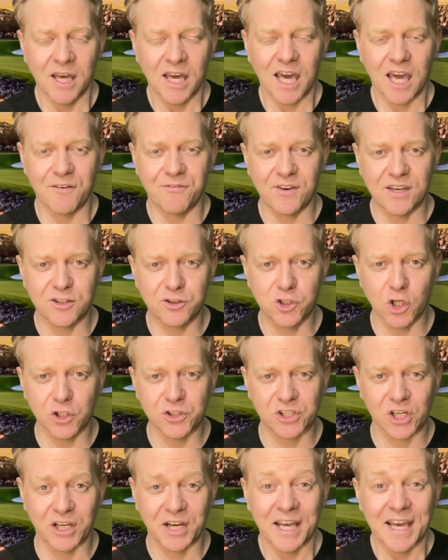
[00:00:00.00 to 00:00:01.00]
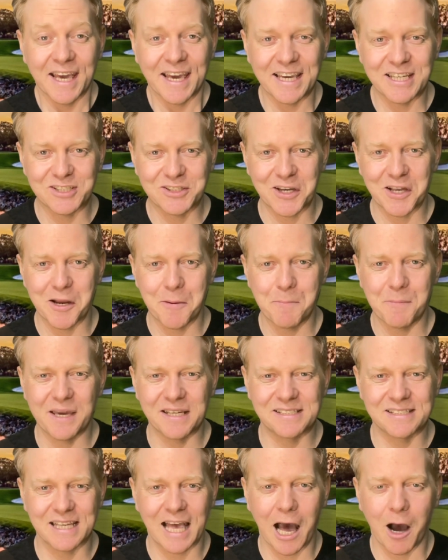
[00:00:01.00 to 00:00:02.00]
If he doesn't, he's going to
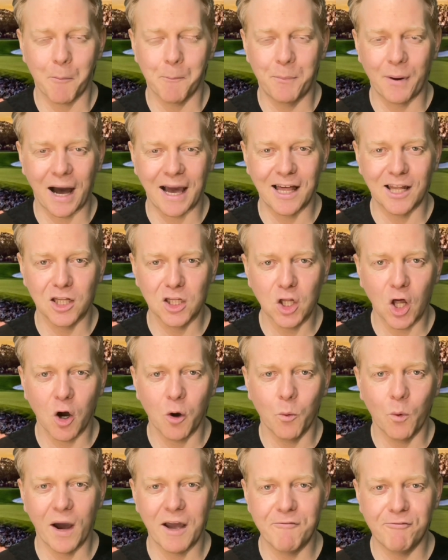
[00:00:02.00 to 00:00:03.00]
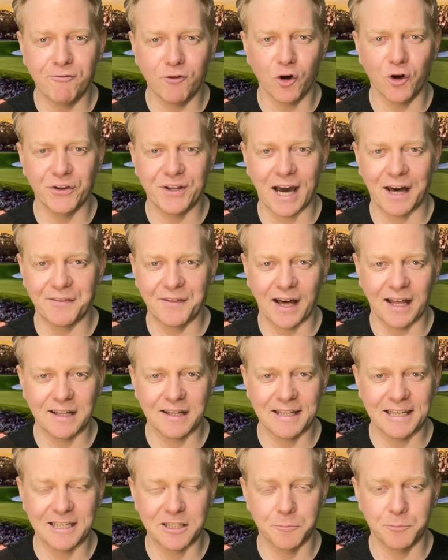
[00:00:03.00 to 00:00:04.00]
miss out by a long way and fall down that
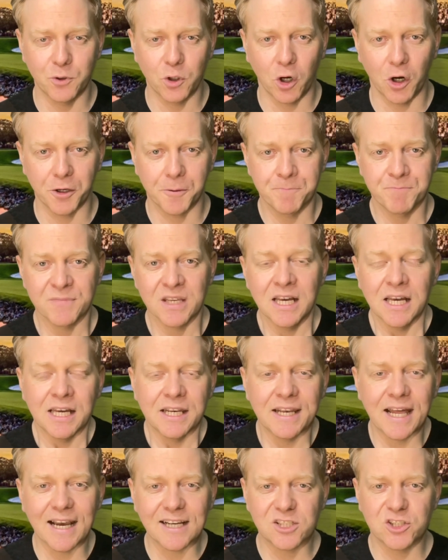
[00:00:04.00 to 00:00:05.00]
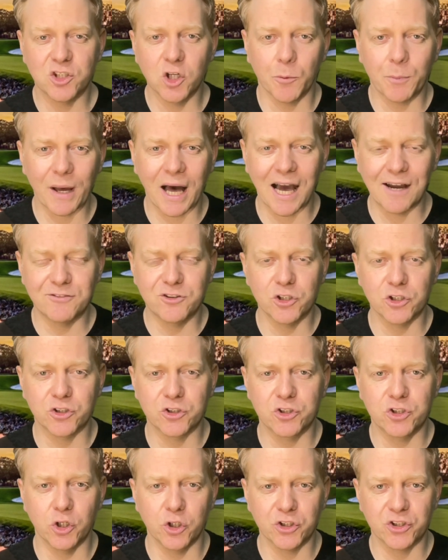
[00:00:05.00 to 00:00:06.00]
leaderboard. Next up, I've
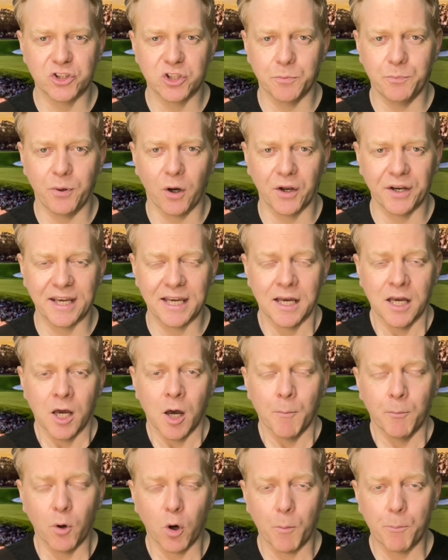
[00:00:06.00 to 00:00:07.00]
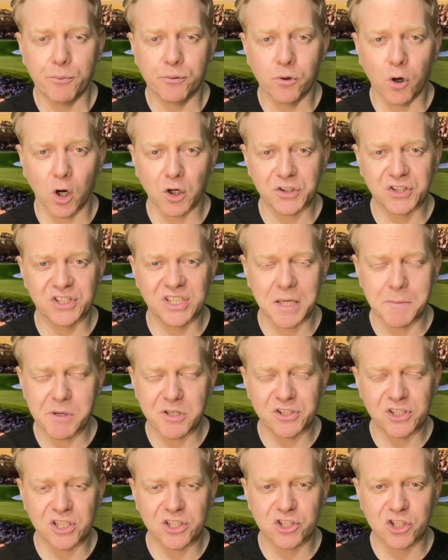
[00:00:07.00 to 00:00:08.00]
just touched upon it, but
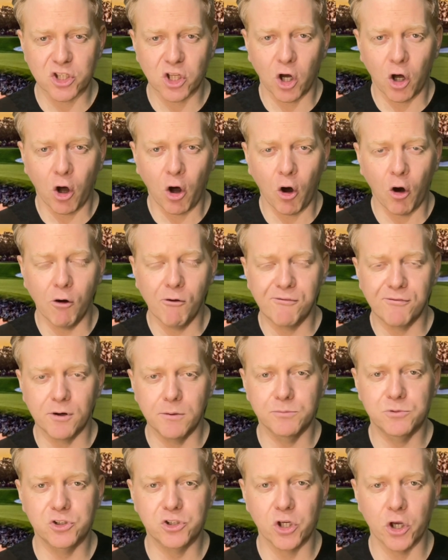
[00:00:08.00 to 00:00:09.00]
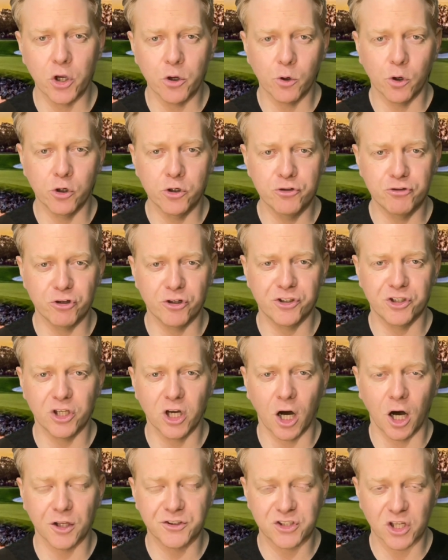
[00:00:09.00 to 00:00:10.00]
proximity to the hole from 200
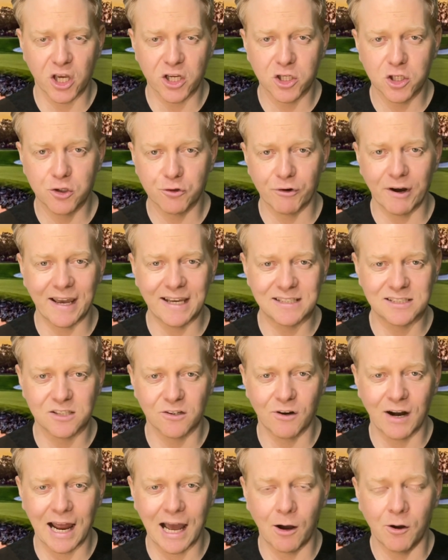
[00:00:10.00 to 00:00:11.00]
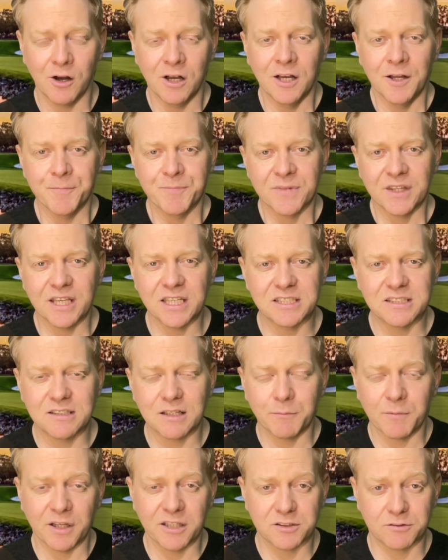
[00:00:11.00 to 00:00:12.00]
yards and greater out.
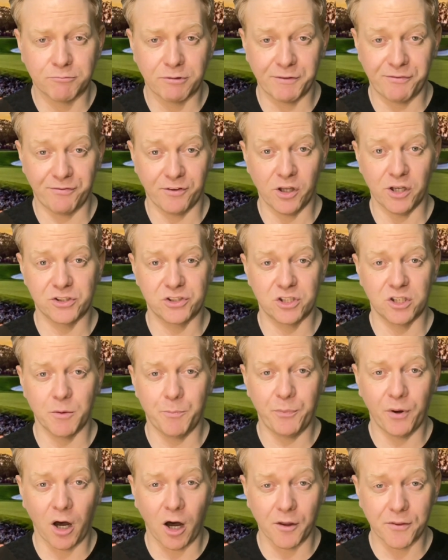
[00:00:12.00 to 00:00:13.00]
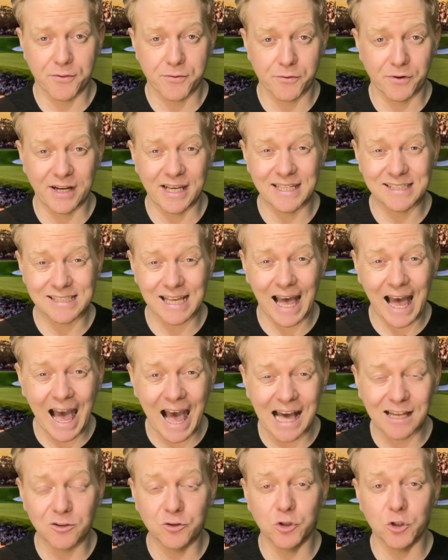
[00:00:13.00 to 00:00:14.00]
This refers to the par 3s
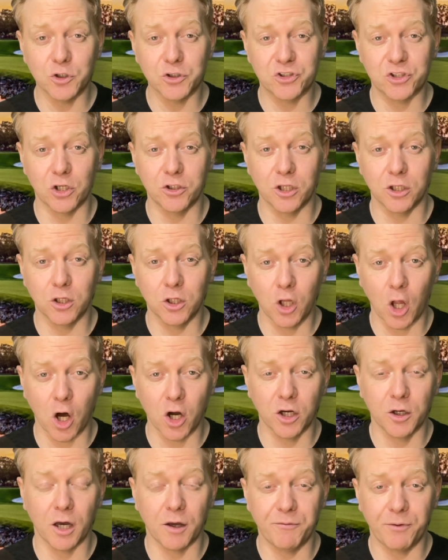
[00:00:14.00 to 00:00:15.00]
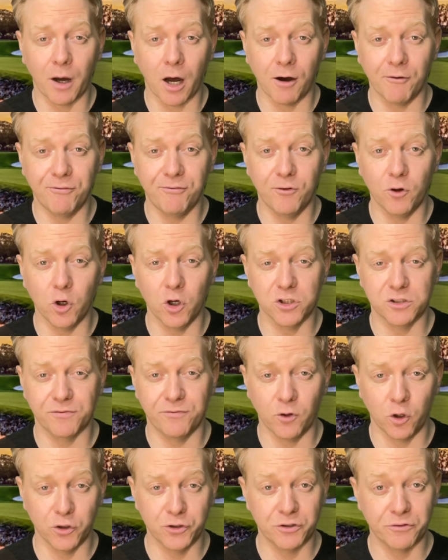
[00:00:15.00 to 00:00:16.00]
and also the long par 4s,
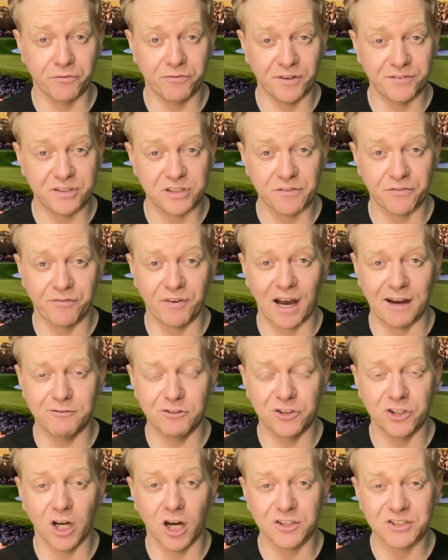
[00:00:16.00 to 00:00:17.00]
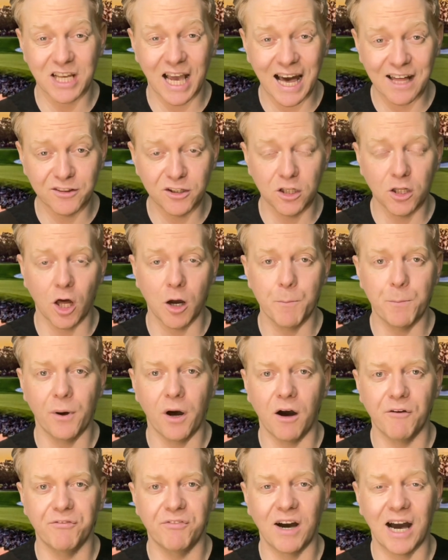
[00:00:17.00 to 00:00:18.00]
450 to 500 yards, and the long
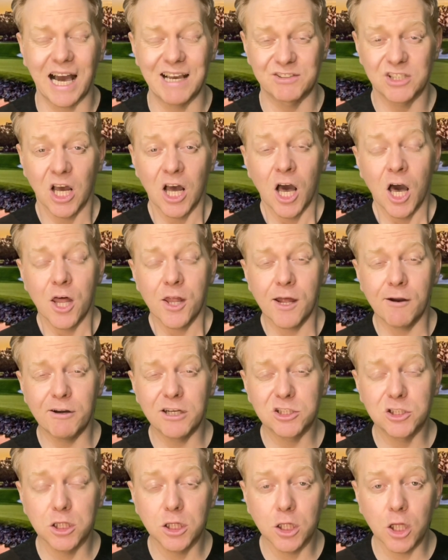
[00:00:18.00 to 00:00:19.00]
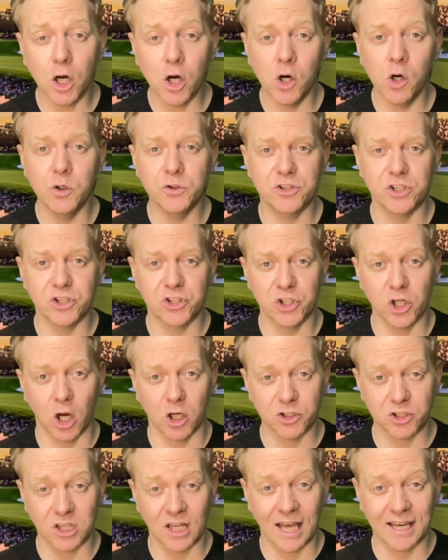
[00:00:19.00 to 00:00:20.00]
par 5s. There is loads of
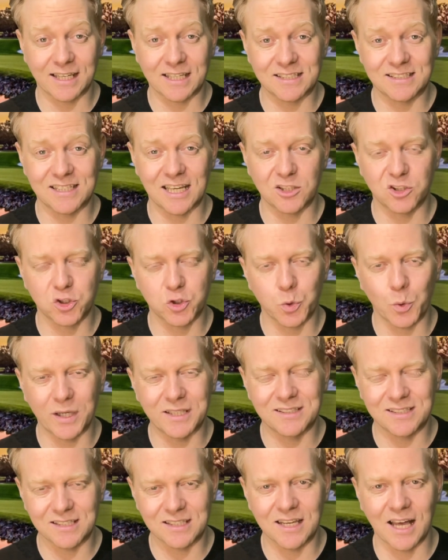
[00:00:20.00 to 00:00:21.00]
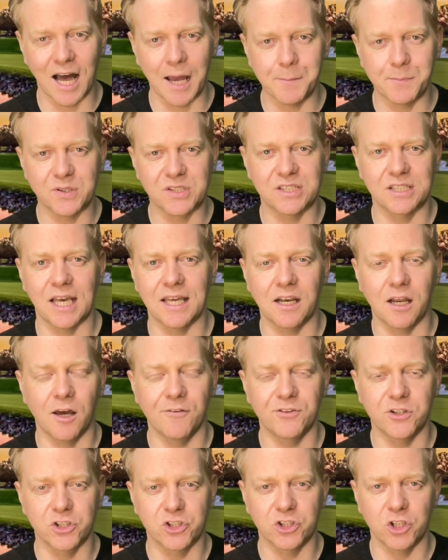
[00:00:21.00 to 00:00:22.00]
shots. Like I said, 29%
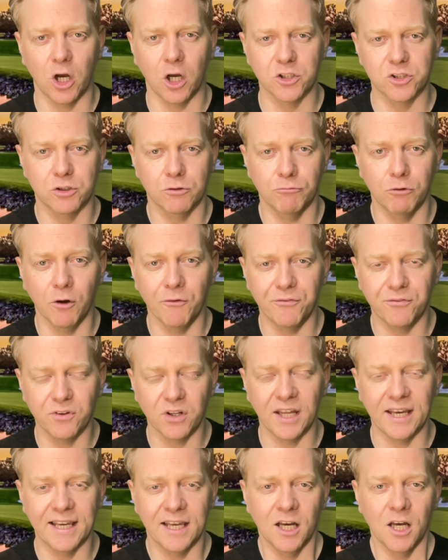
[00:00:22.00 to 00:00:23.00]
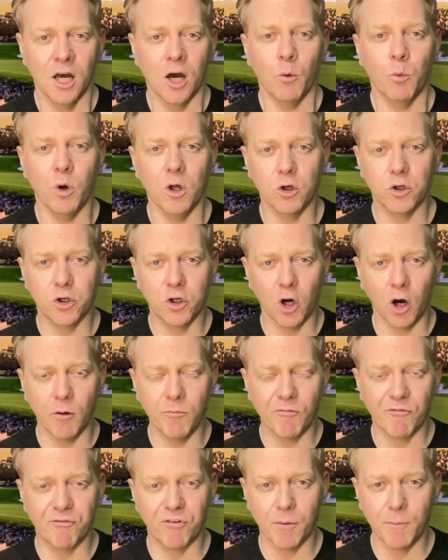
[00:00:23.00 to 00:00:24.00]
of the shots roughly will
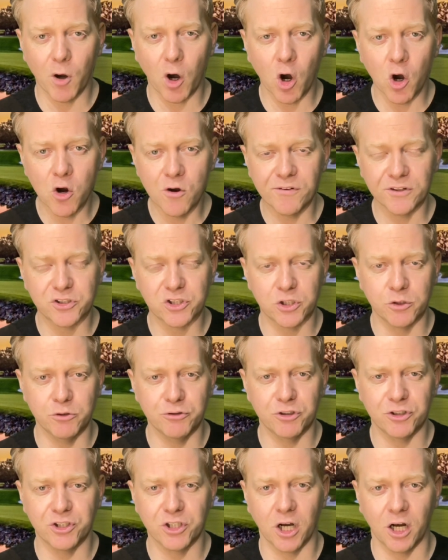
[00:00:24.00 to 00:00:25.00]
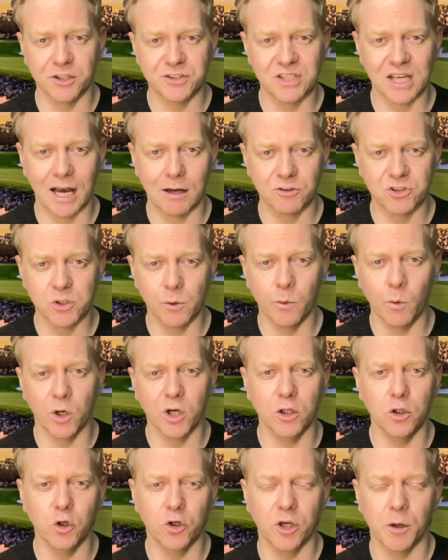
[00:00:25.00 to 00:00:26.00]
come from over 200 yards out. So we
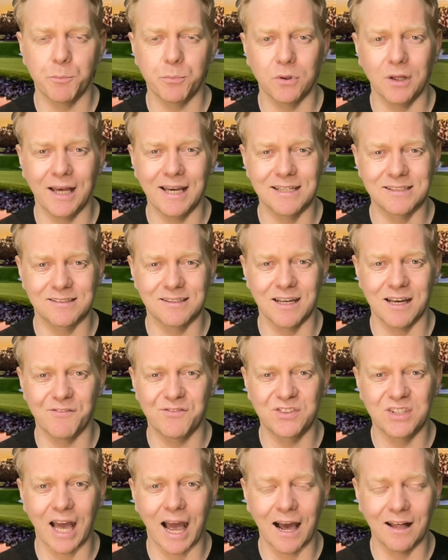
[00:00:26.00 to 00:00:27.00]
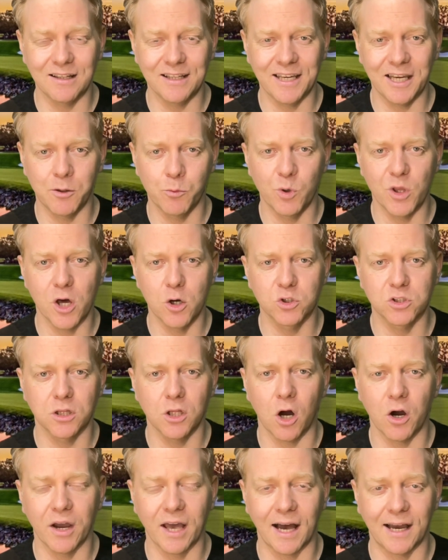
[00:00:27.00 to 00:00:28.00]
want to look at players that have dialed it in with those
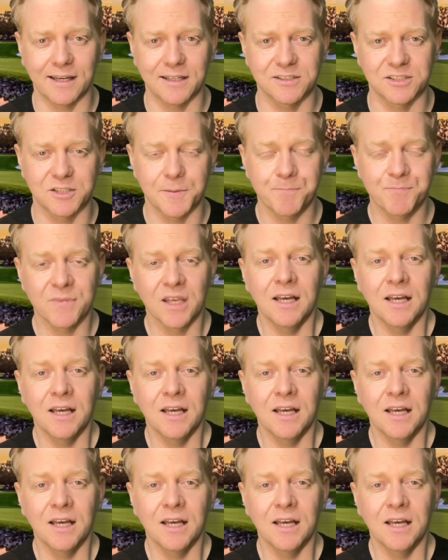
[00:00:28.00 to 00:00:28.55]
long irons.